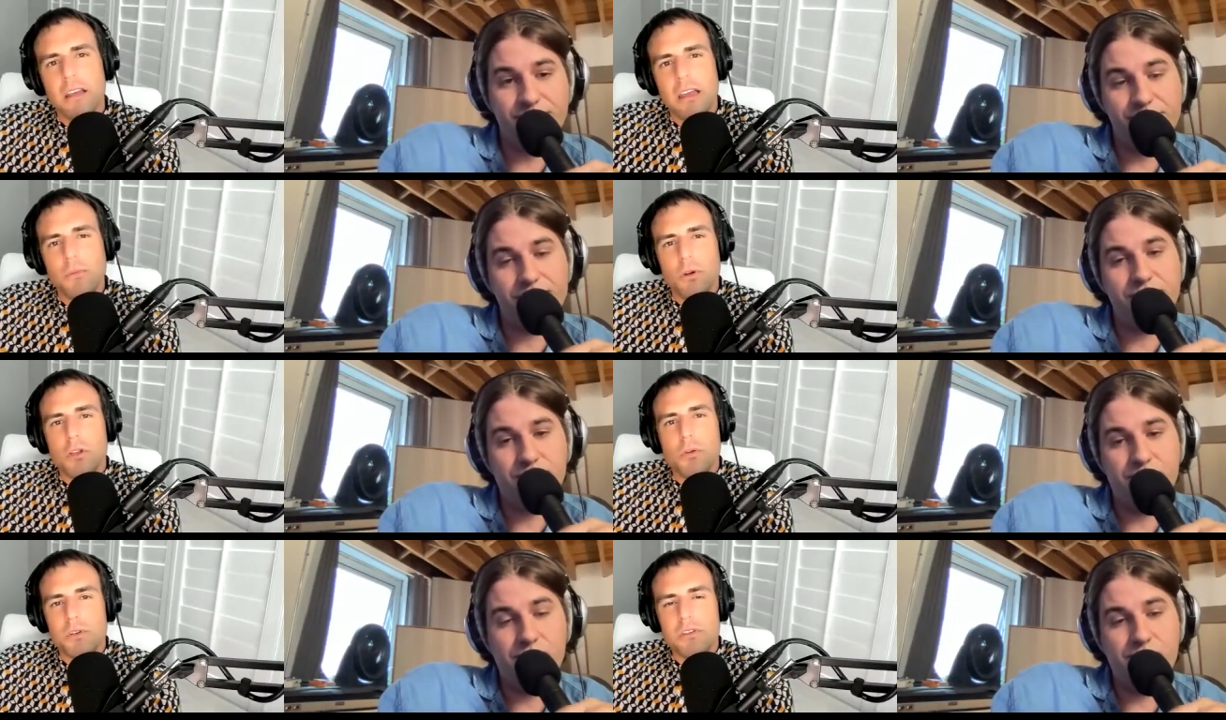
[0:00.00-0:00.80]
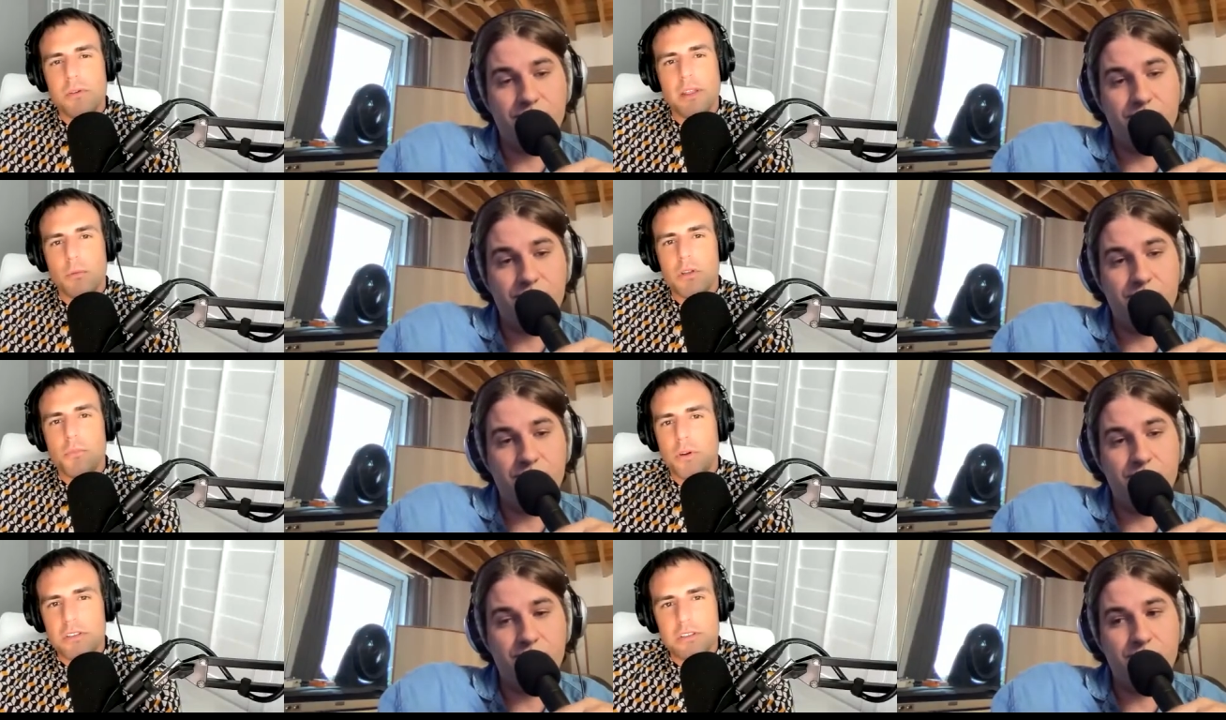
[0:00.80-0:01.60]
Speaker 1: And were you pursuing that? Were you
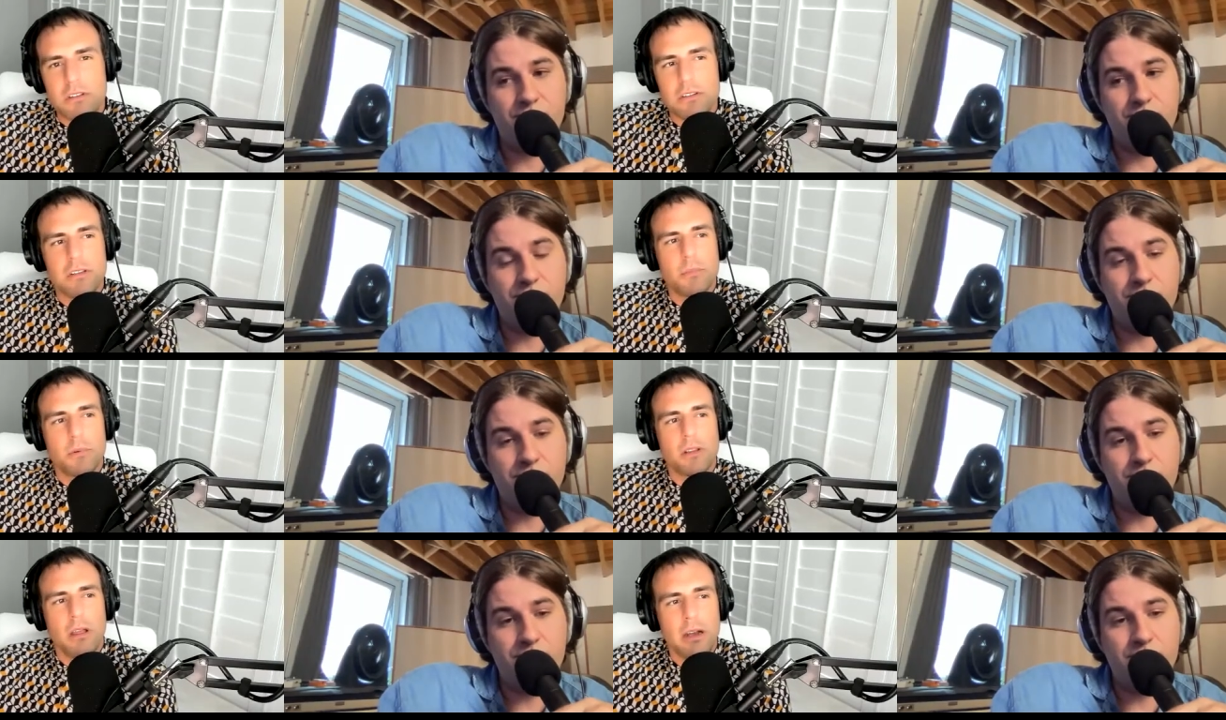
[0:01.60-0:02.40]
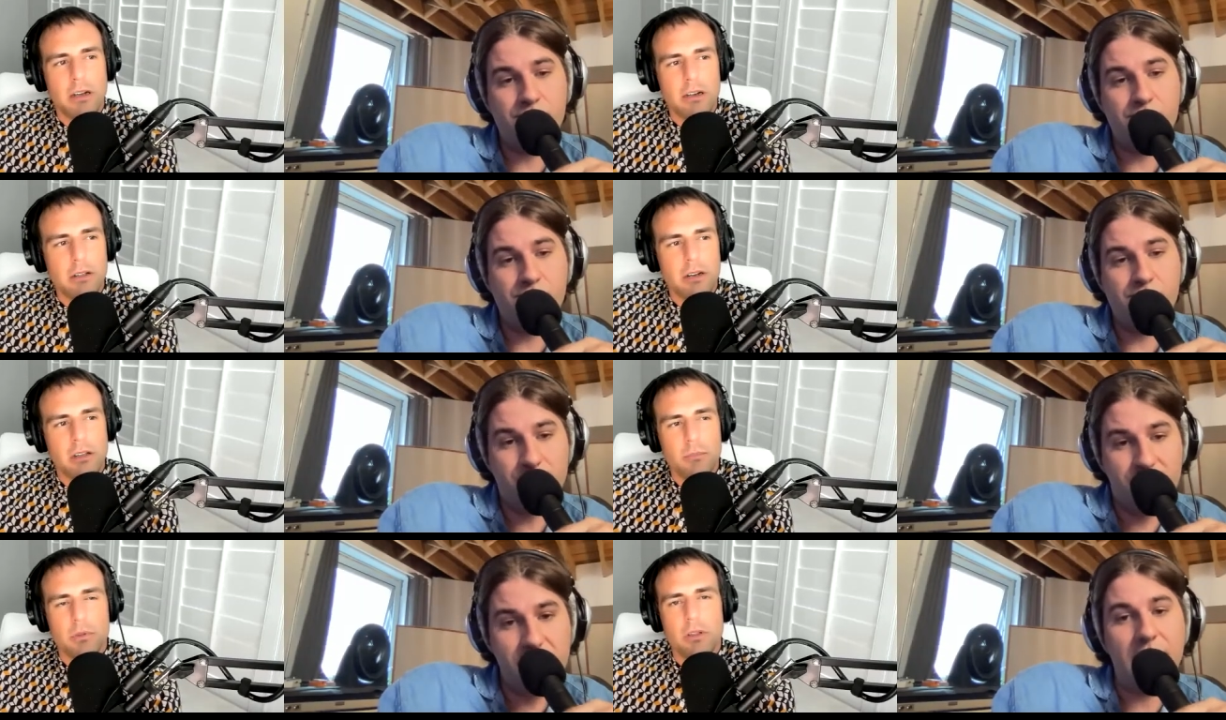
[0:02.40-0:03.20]
putting songs up online? I know you had a
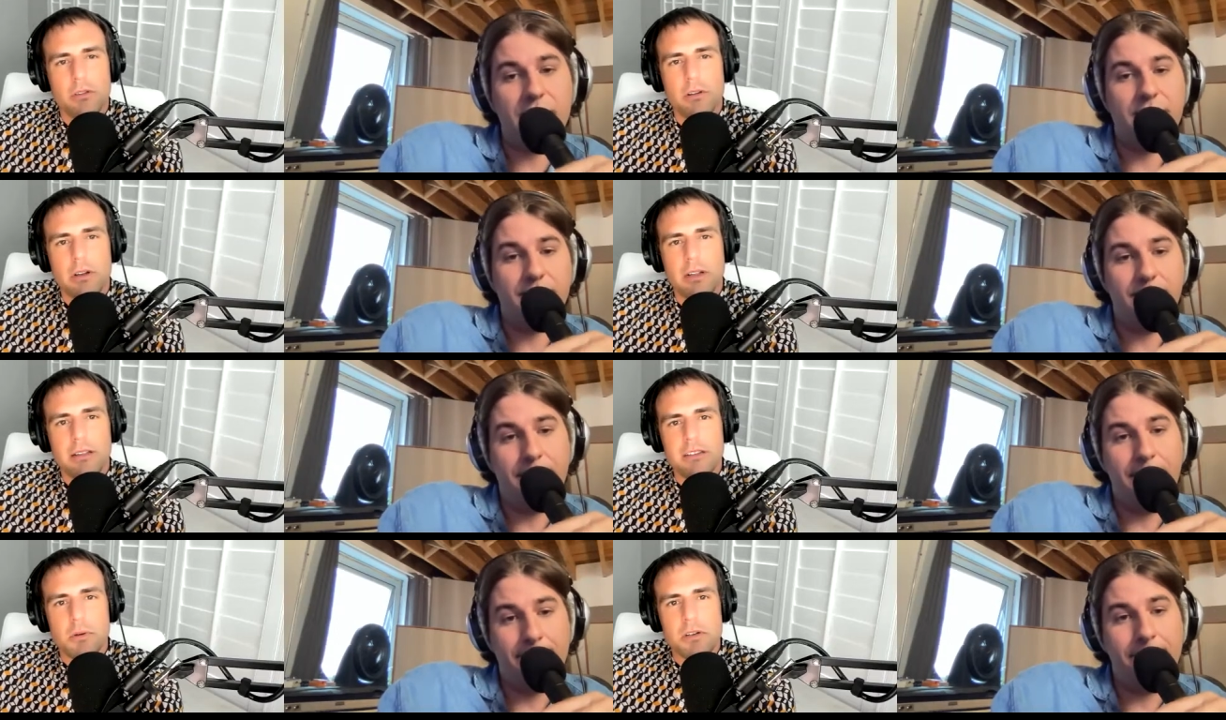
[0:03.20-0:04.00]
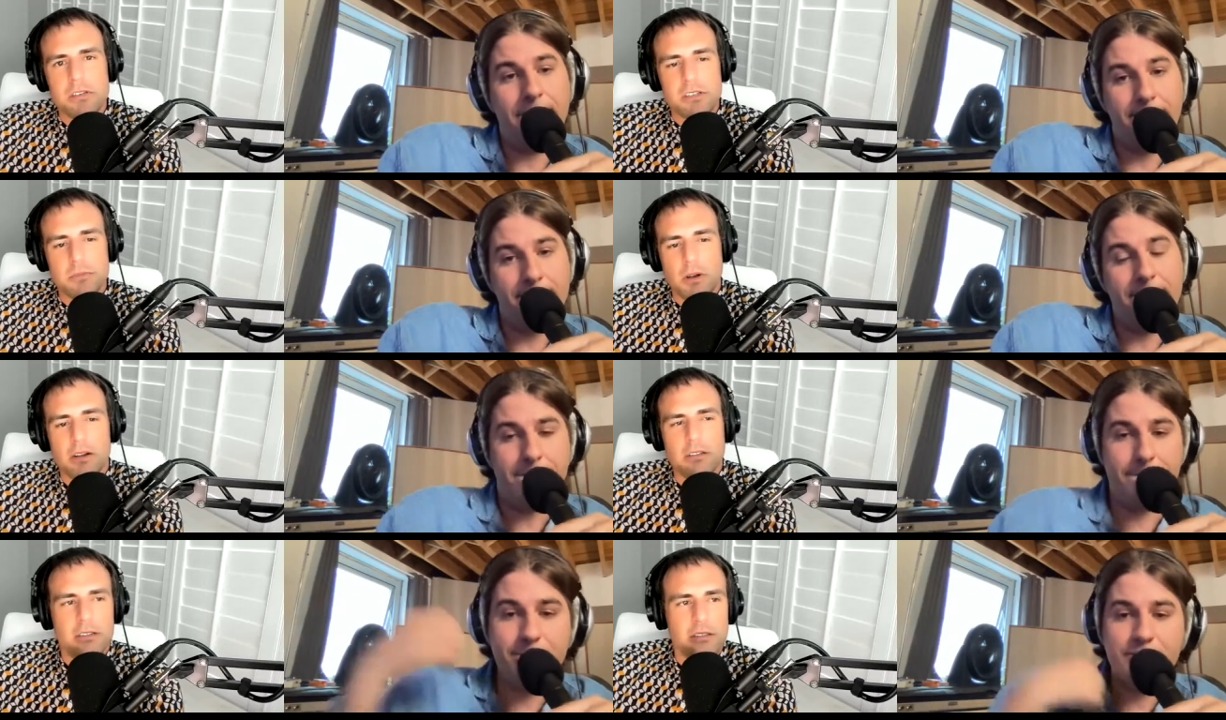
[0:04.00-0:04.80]
couple other alias projects
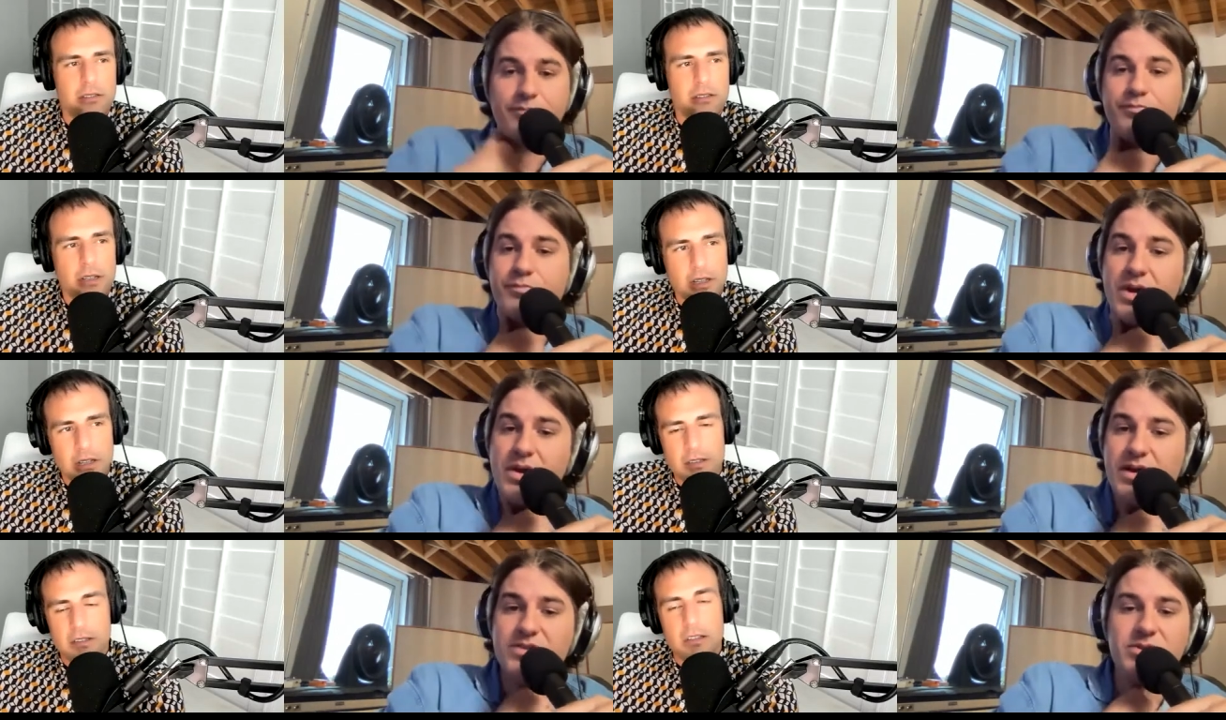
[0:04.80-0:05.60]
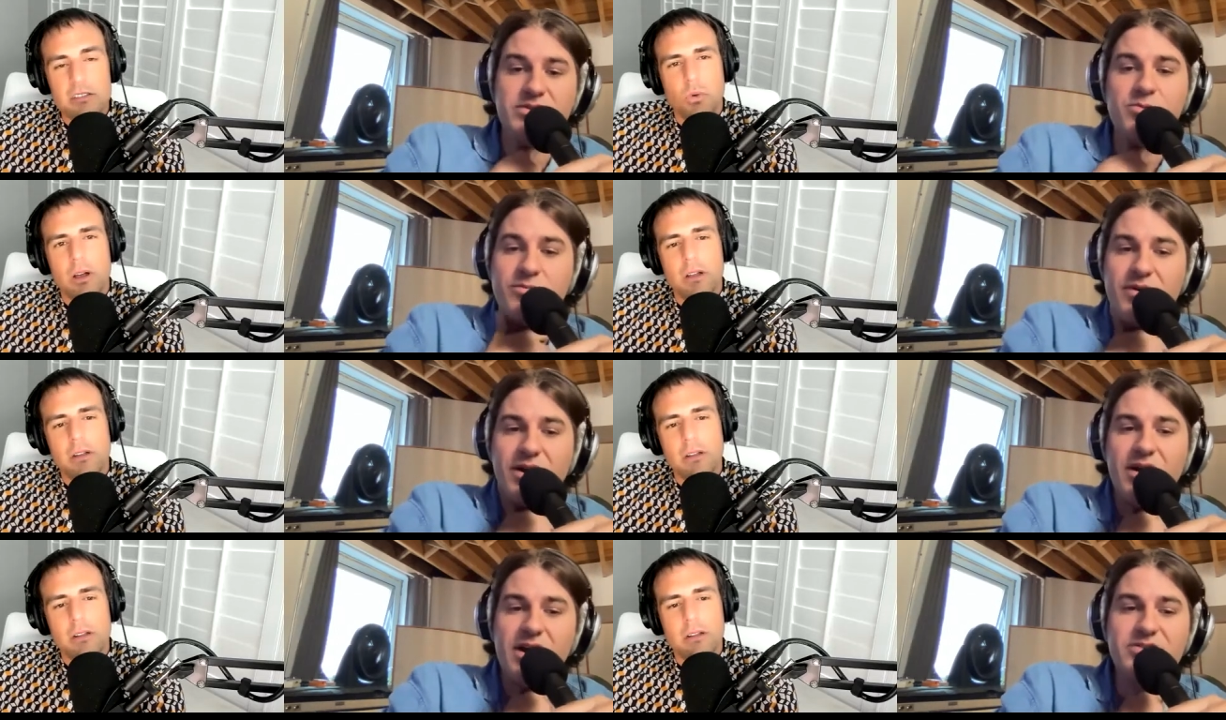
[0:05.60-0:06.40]
prior to this one.
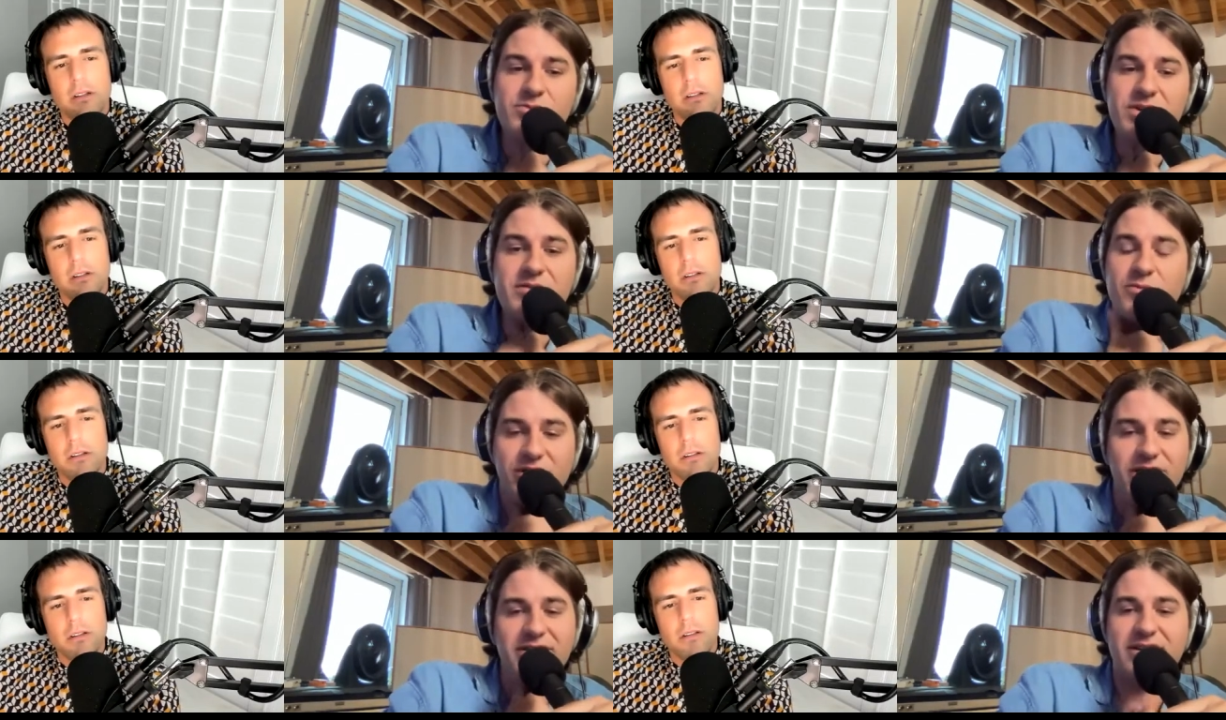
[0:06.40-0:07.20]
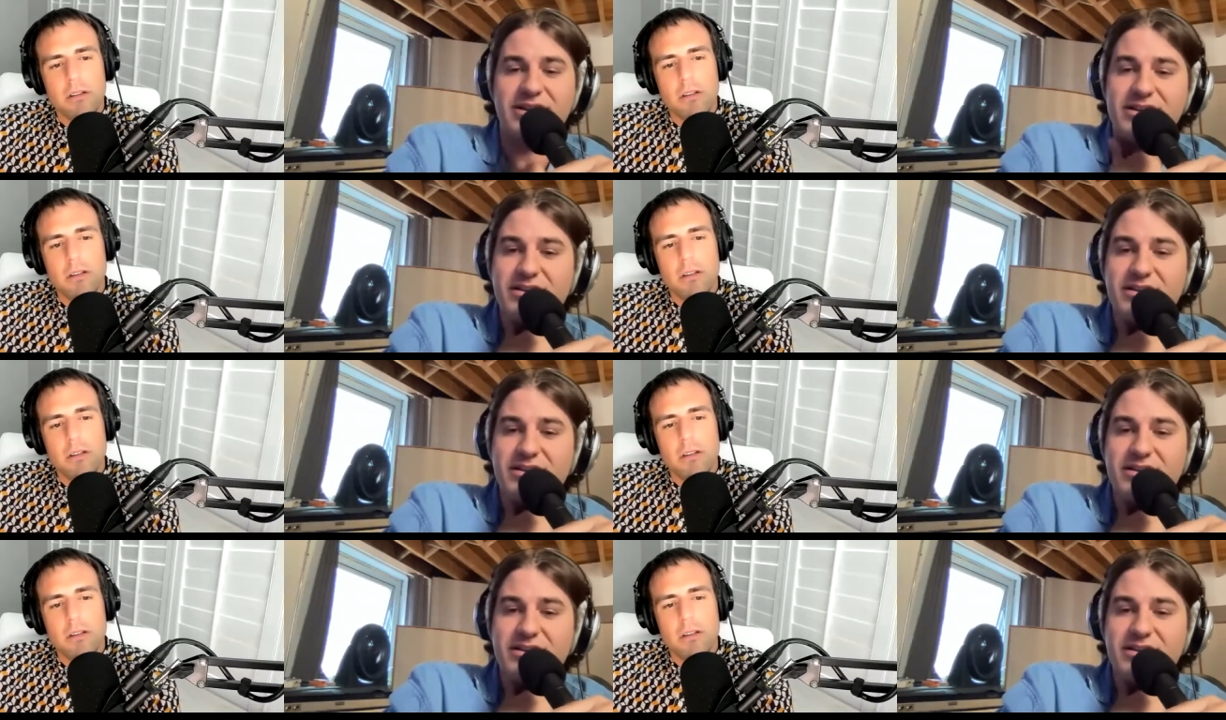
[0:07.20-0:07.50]
Speaker 2: I was making more like like